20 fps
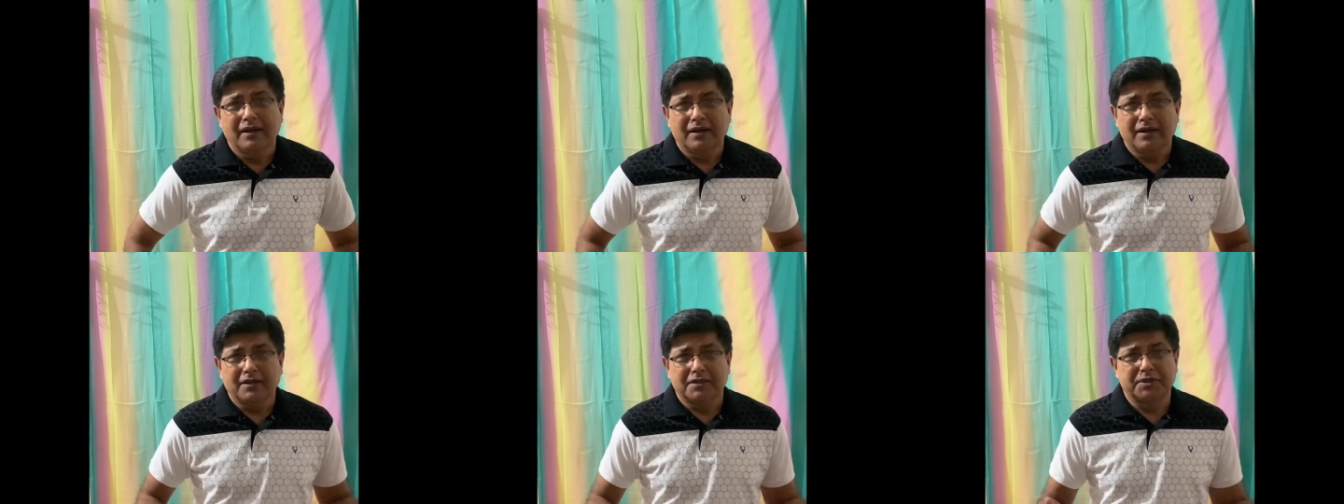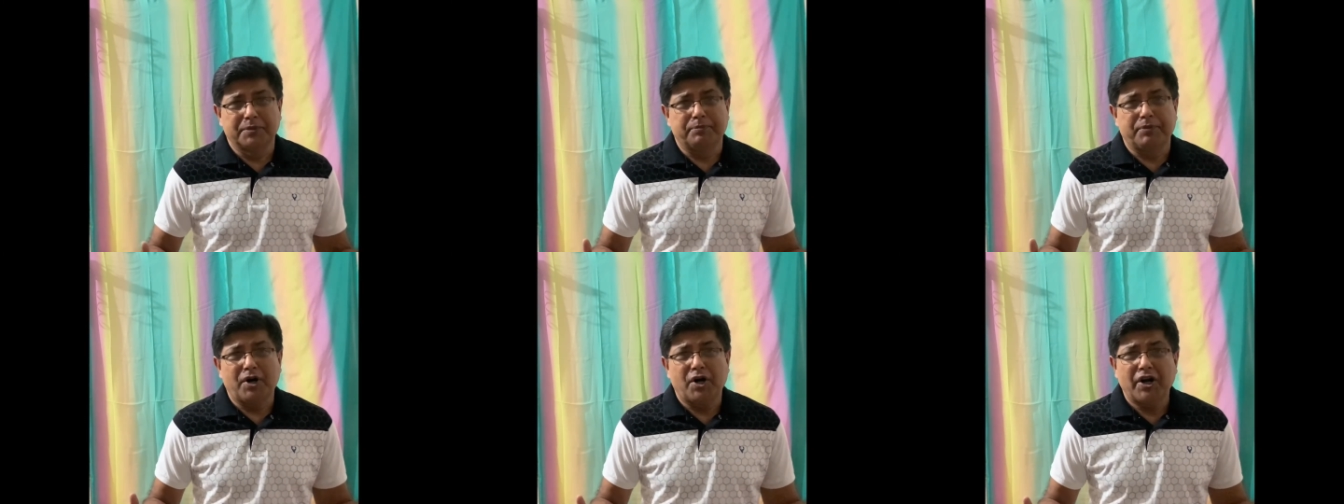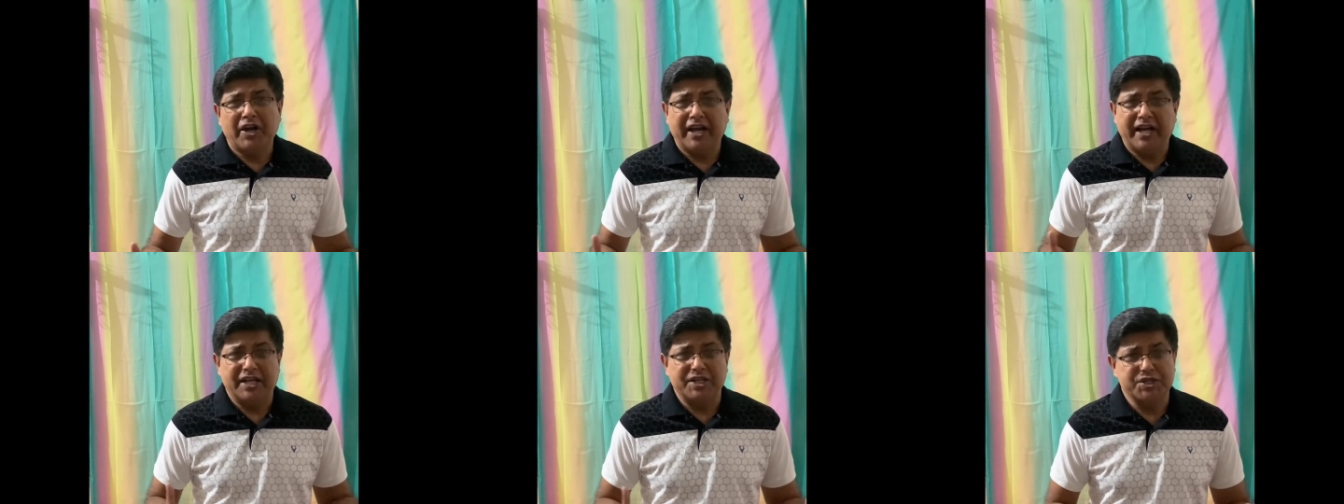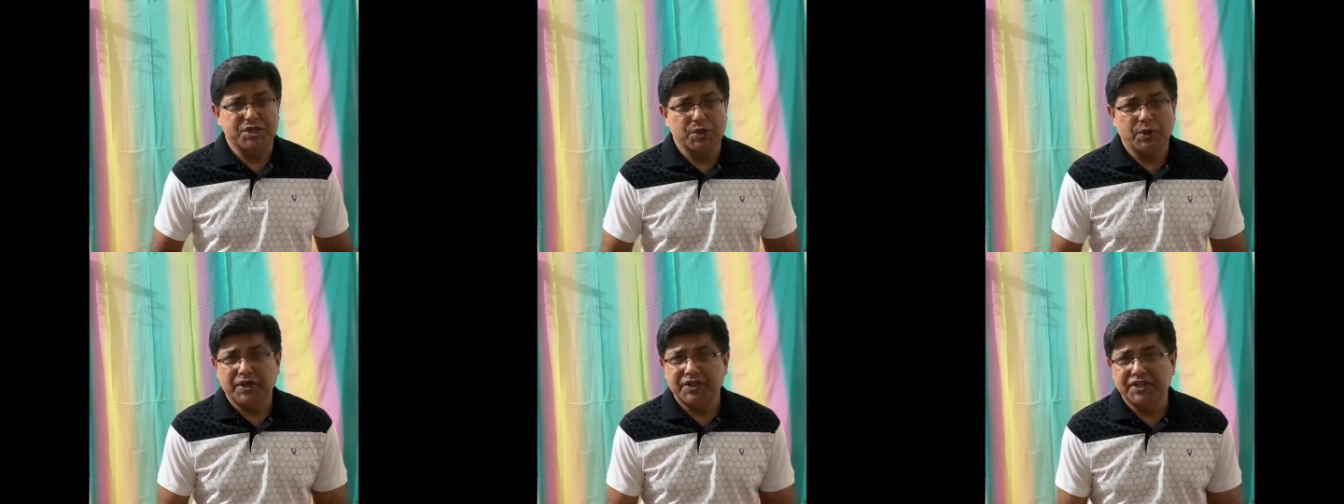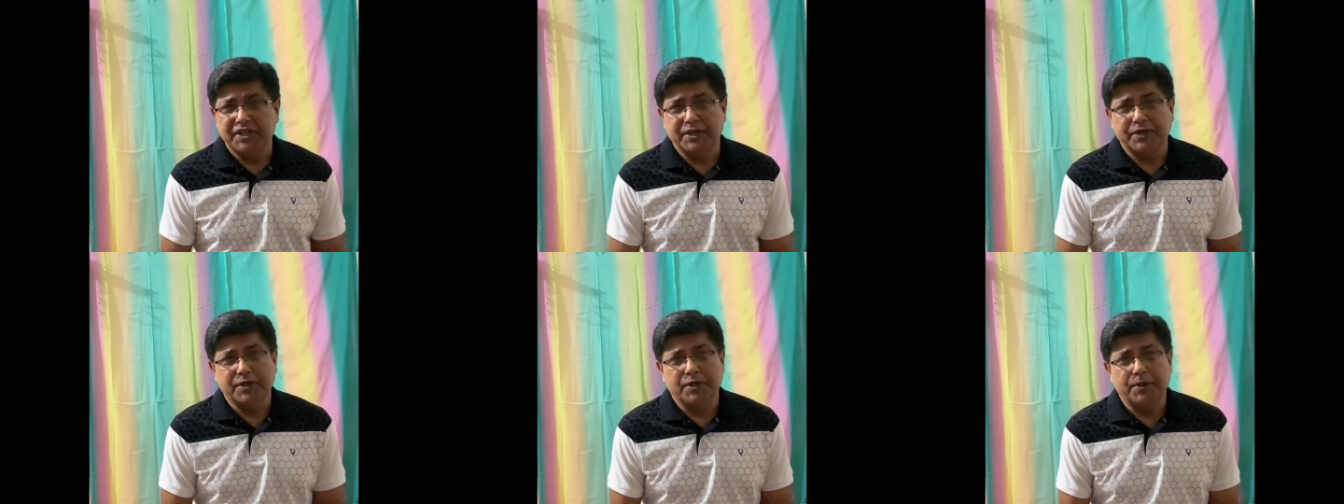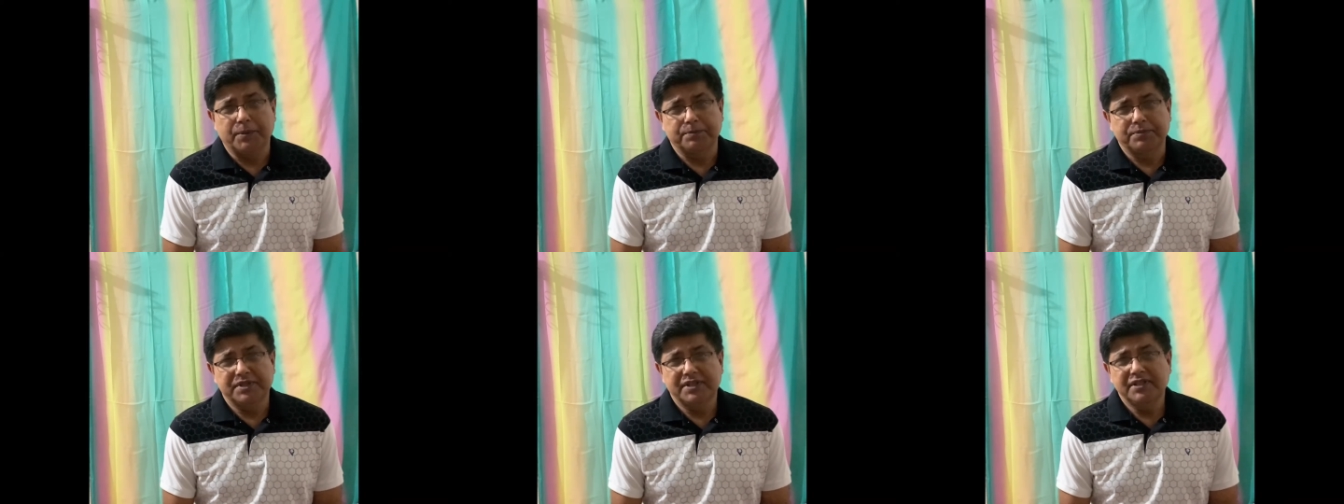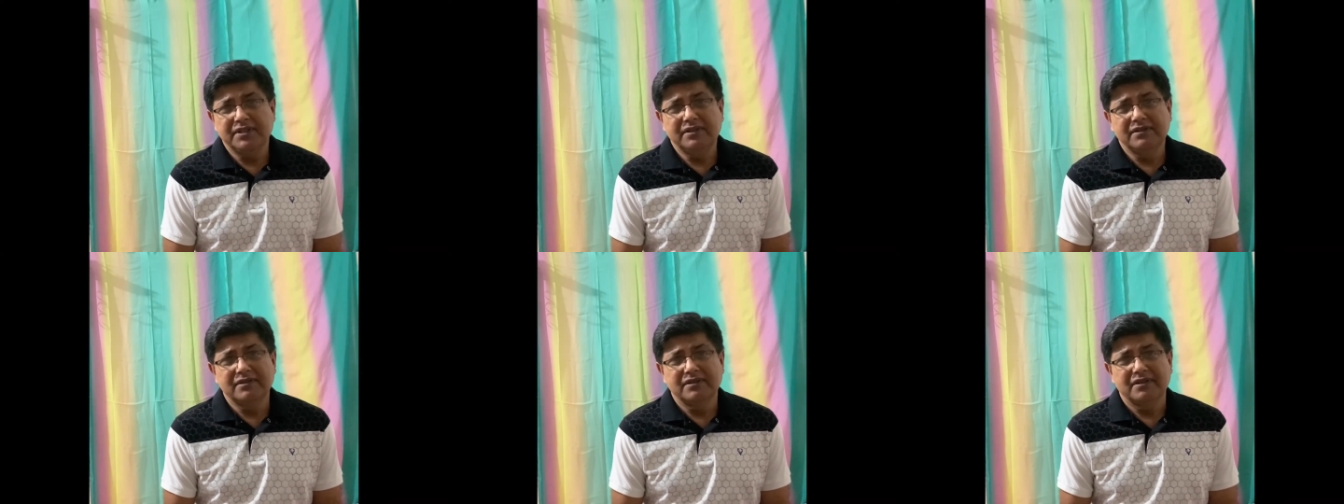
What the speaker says: the boy enjoyed their company.